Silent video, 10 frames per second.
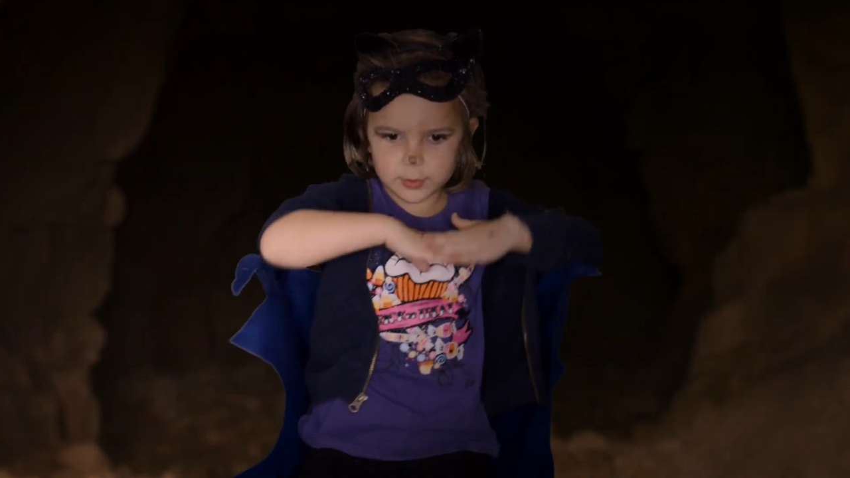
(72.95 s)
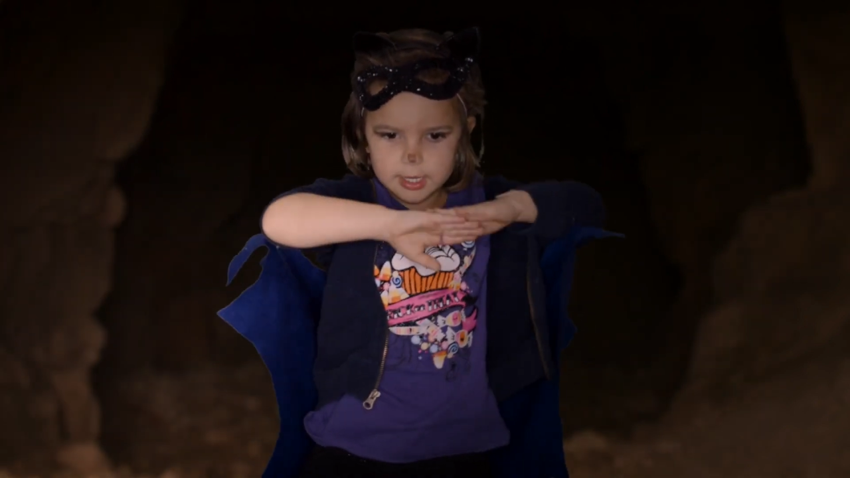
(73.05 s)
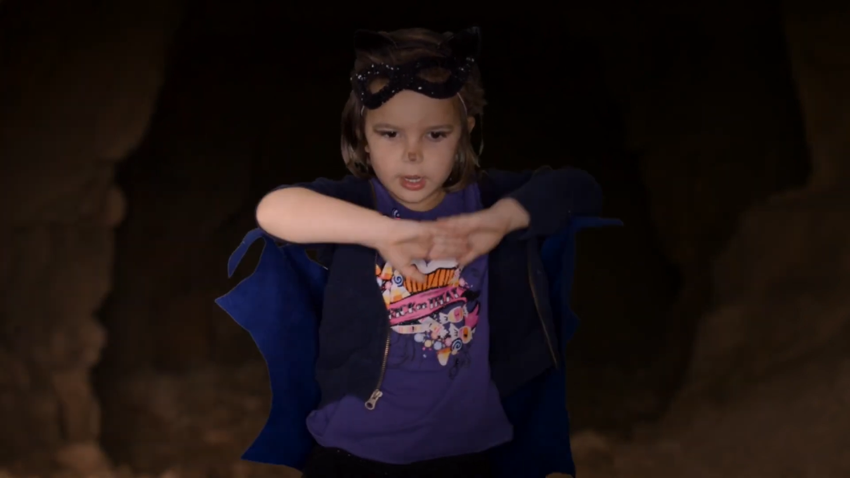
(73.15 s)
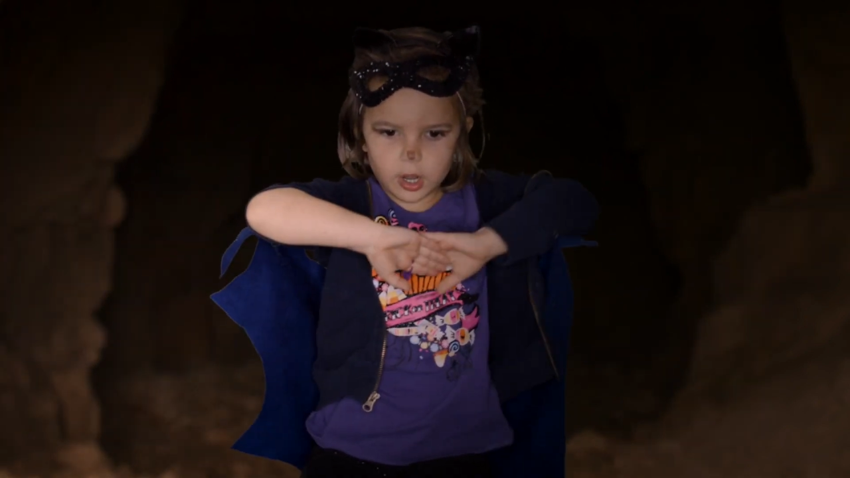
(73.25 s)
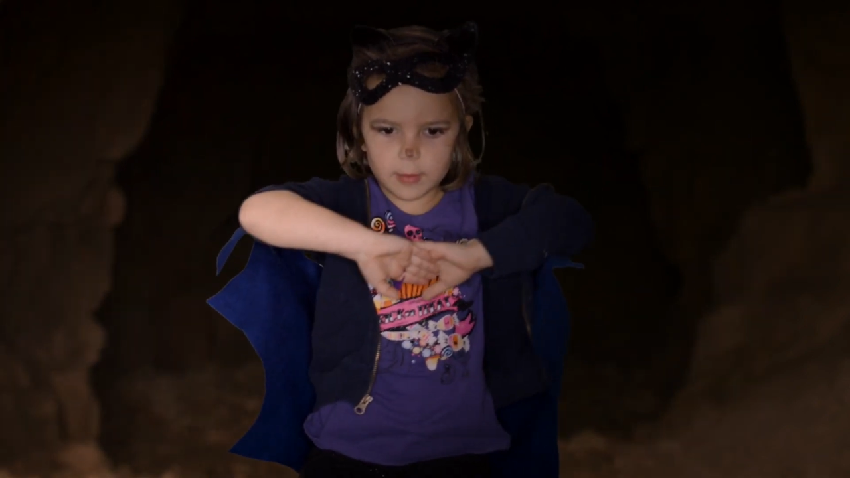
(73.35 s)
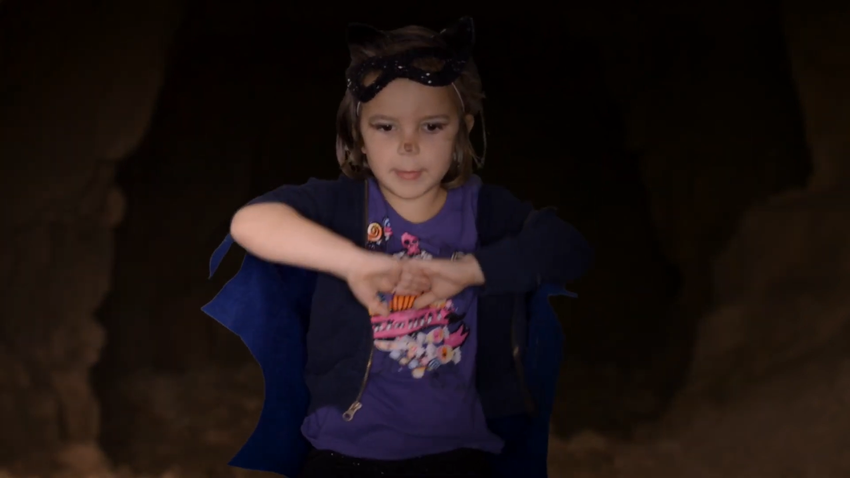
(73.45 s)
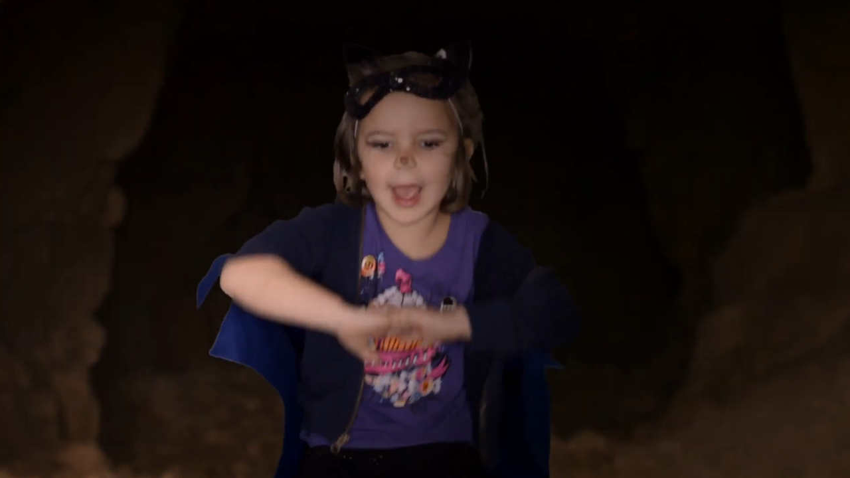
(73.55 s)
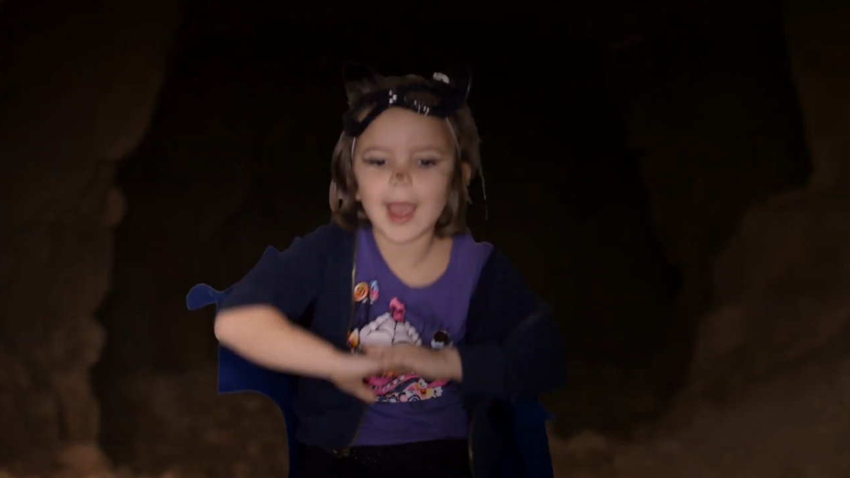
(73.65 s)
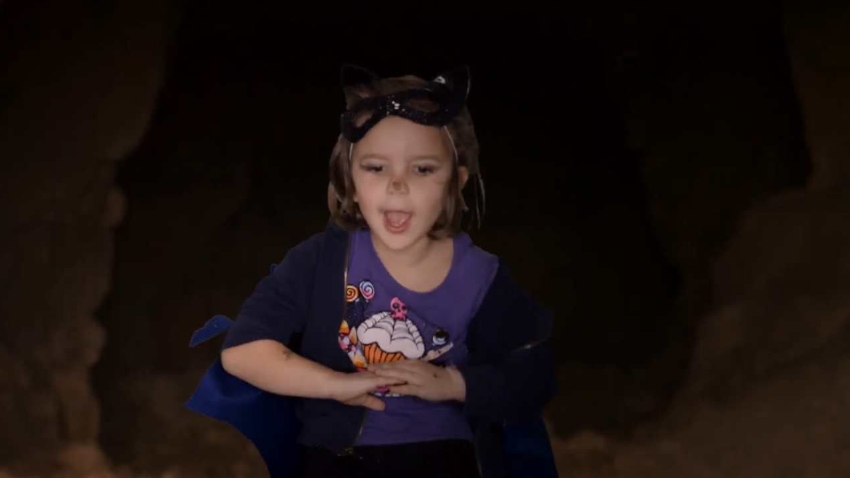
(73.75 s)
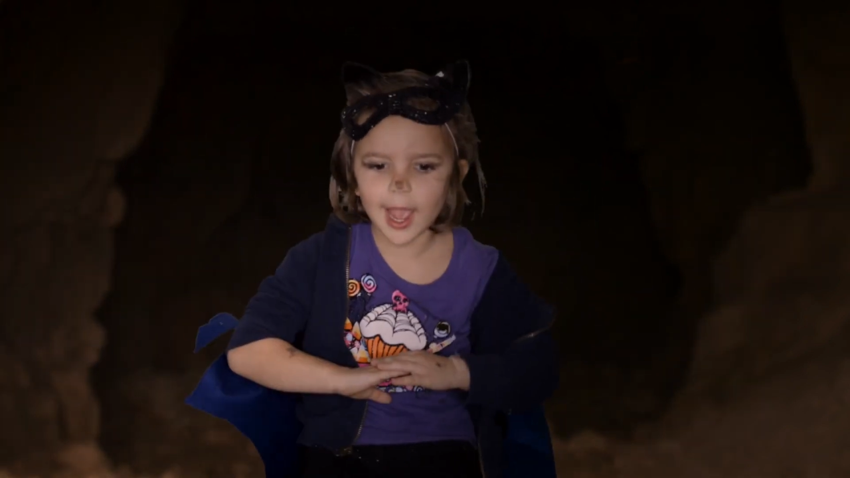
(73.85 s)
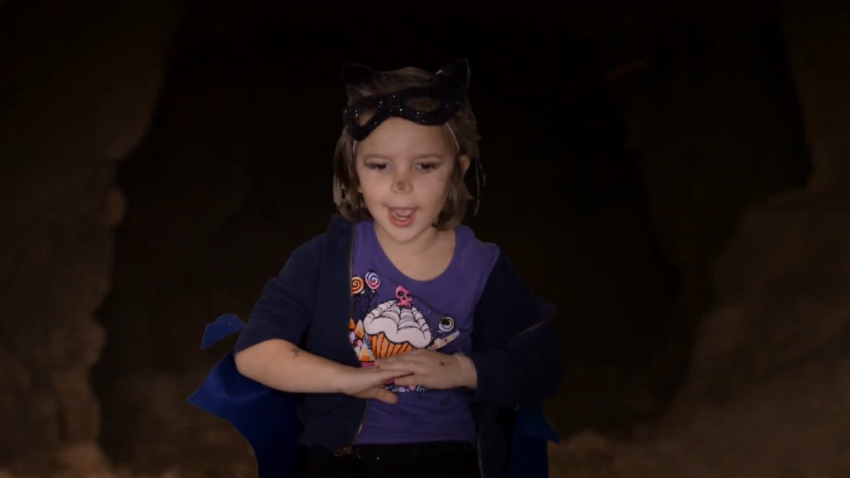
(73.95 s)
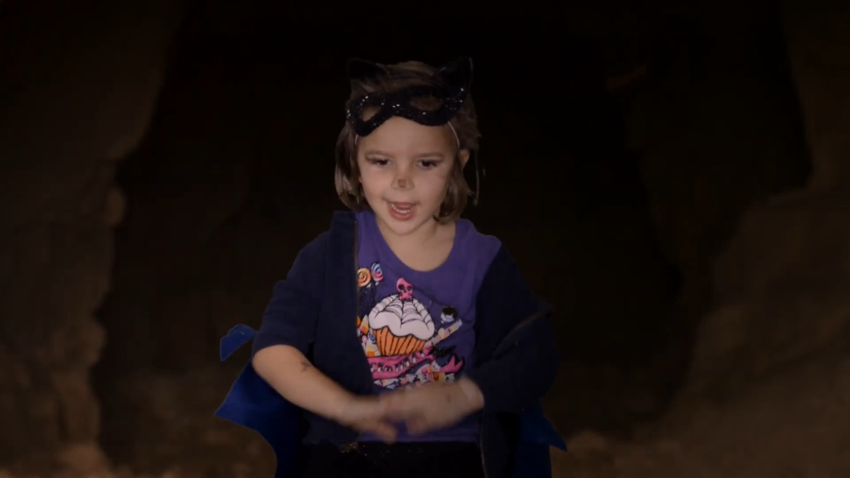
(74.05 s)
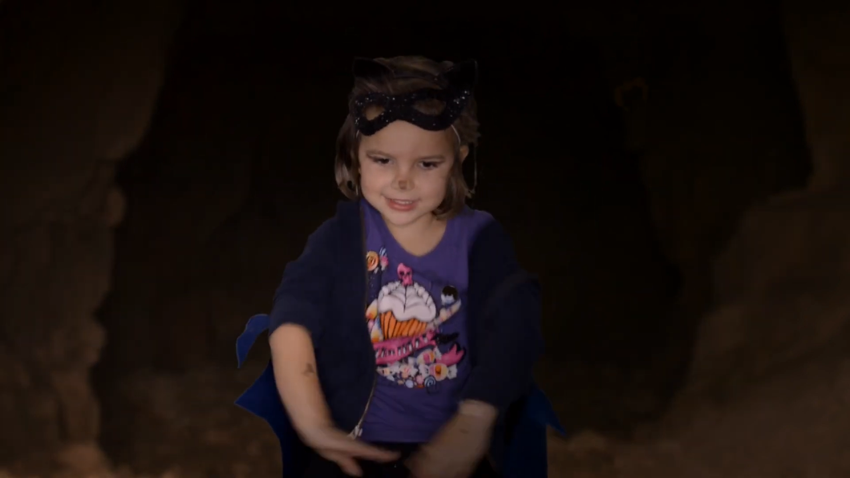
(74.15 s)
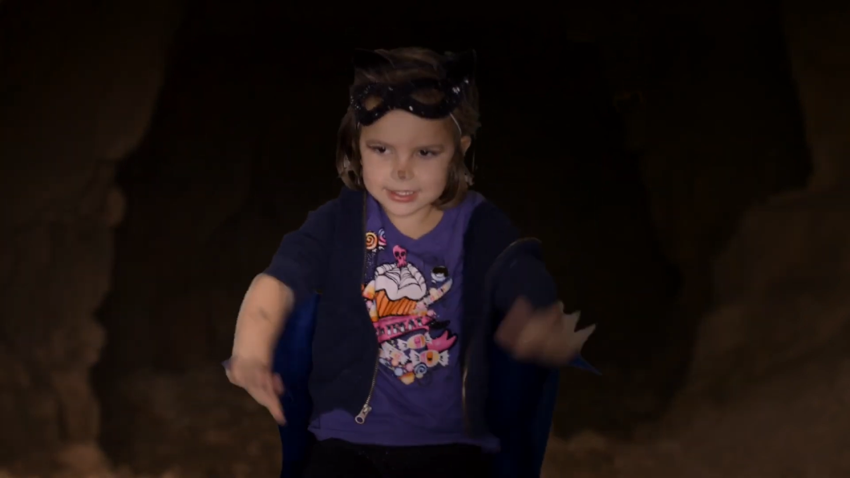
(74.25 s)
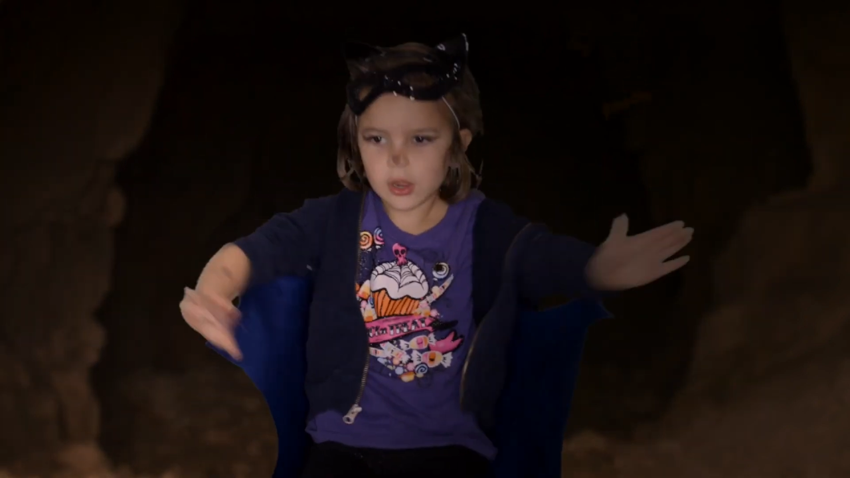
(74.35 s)
we are
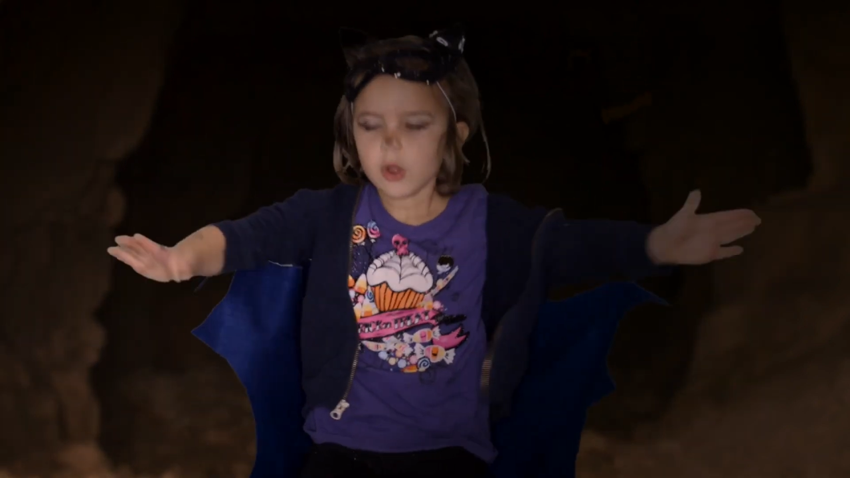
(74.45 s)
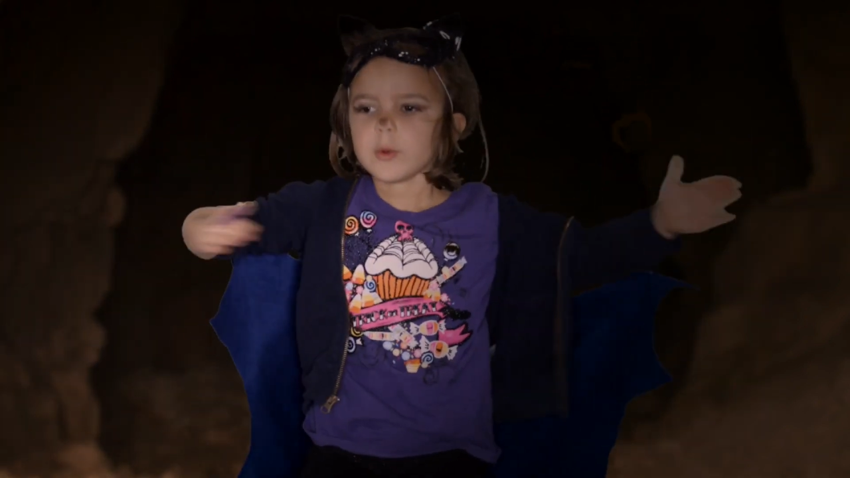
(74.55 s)
bats.